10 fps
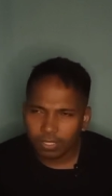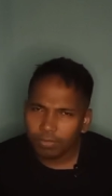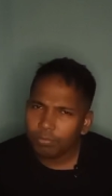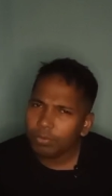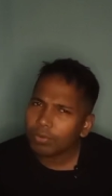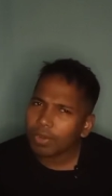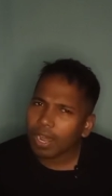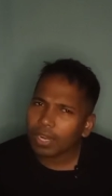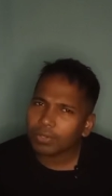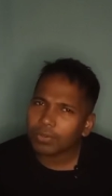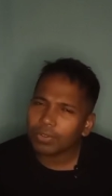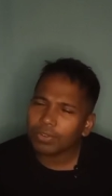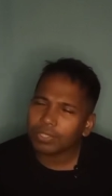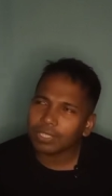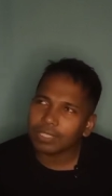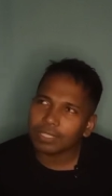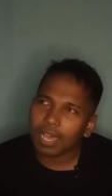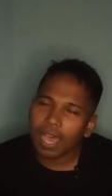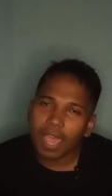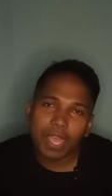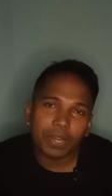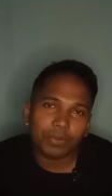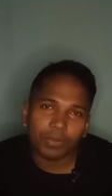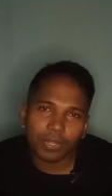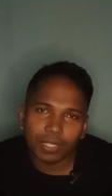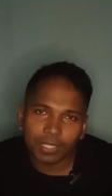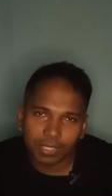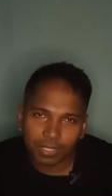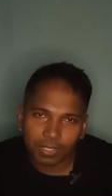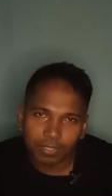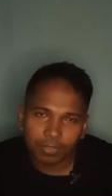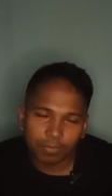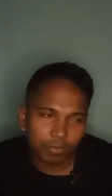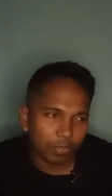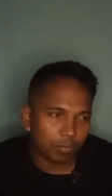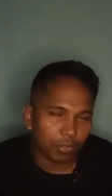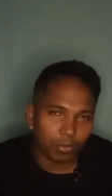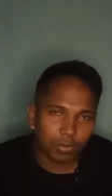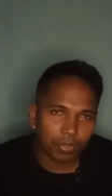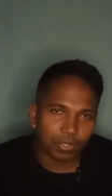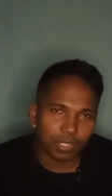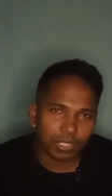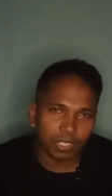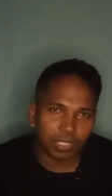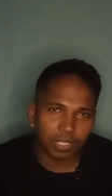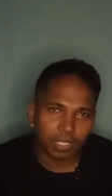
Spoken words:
if your artwork is higher quality from low quality,